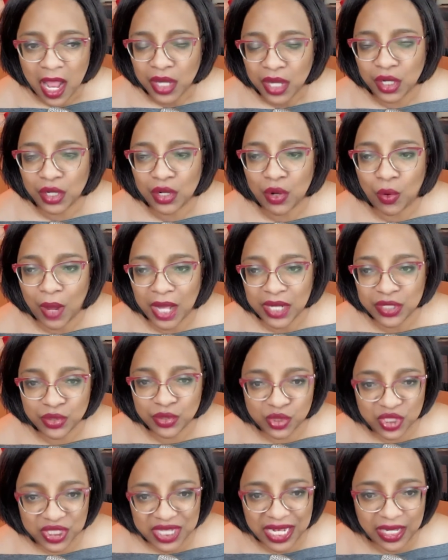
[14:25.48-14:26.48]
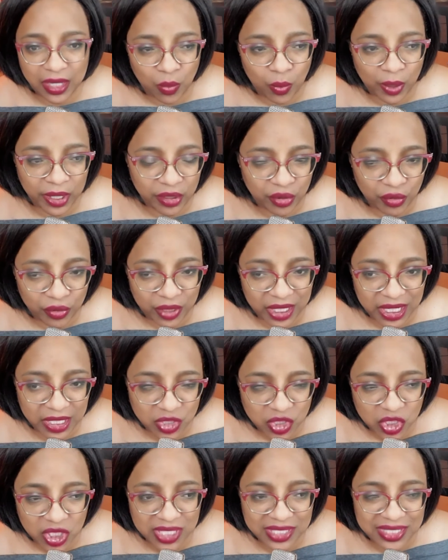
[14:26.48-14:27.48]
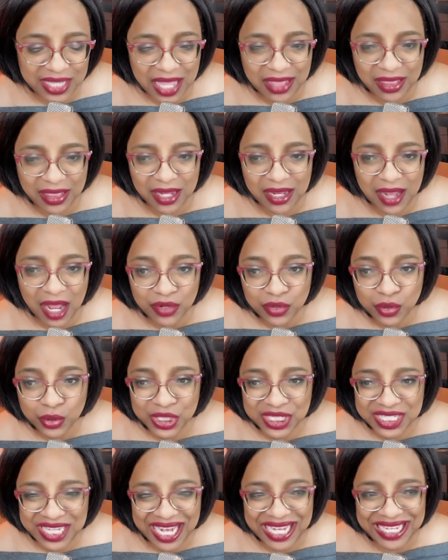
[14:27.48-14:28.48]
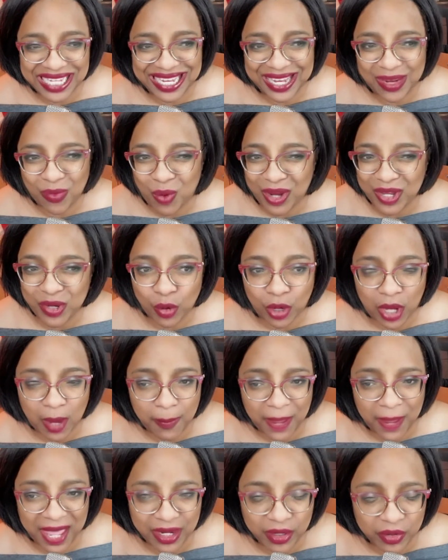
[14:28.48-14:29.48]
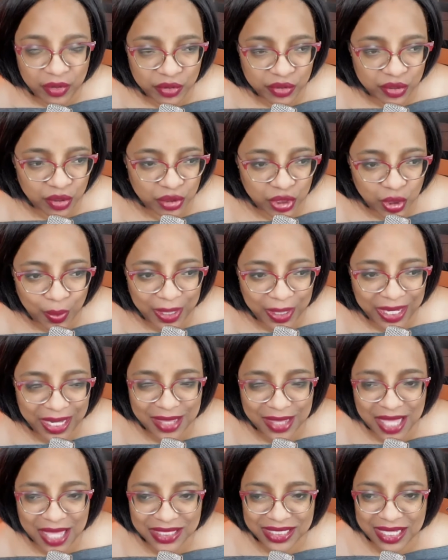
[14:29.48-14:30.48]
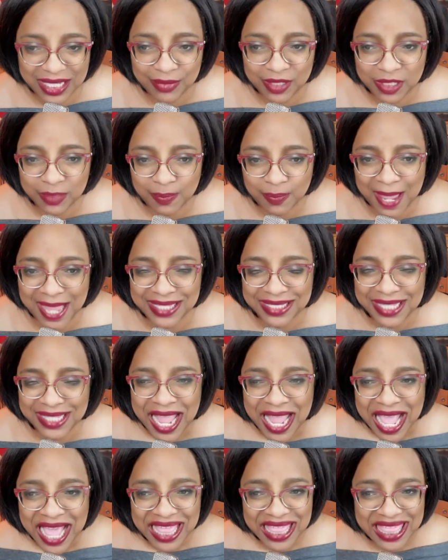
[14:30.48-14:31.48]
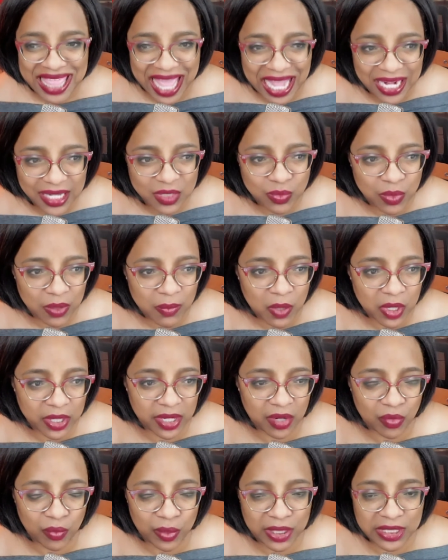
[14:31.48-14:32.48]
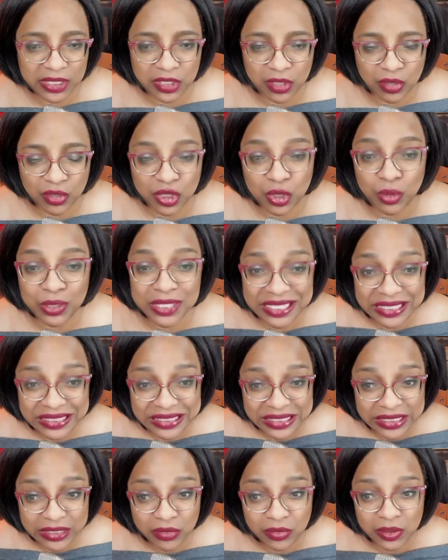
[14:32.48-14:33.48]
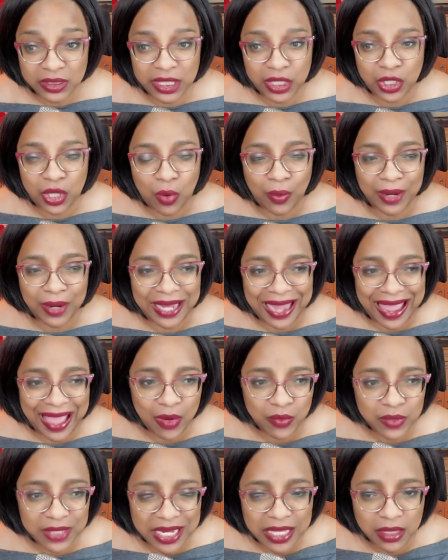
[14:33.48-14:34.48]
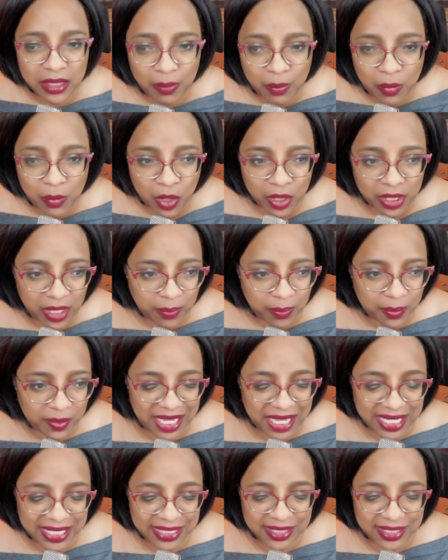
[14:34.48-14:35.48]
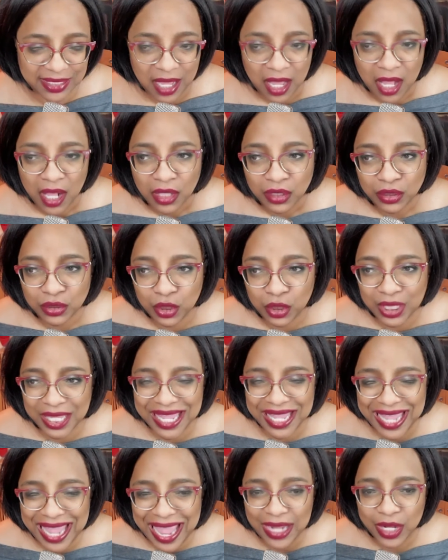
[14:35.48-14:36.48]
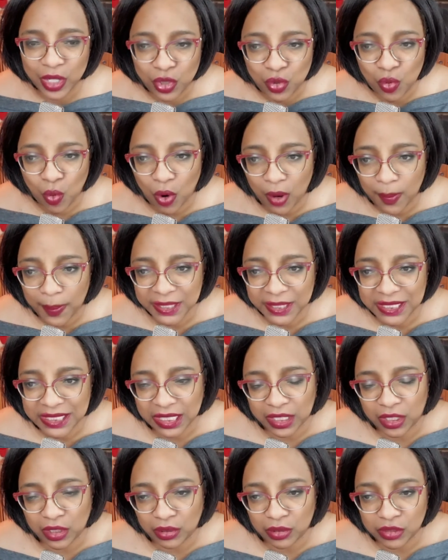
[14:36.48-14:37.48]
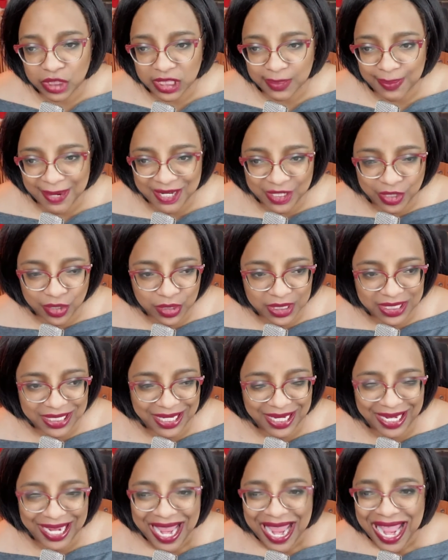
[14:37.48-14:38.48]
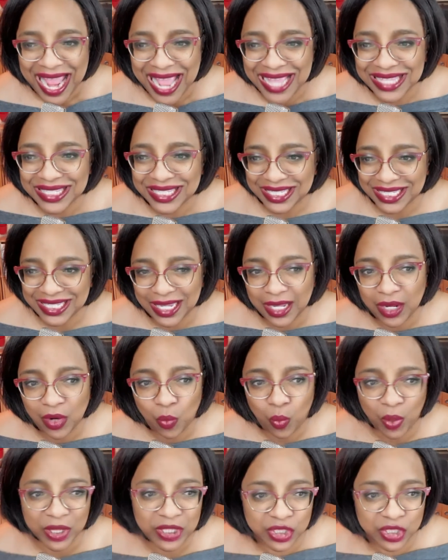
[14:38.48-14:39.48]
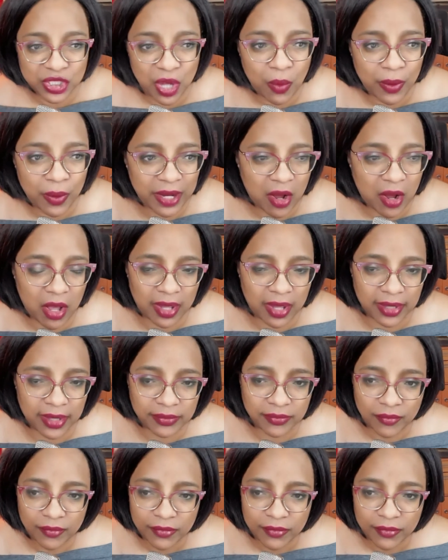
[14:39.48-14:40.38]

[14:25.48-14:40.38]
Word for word: you know, understanding what your niche is and then understanding what your competitors are doing in that same space. That is what market research. So it's literally going out in the marketplace, looking at your particular specialty and seeing what's going on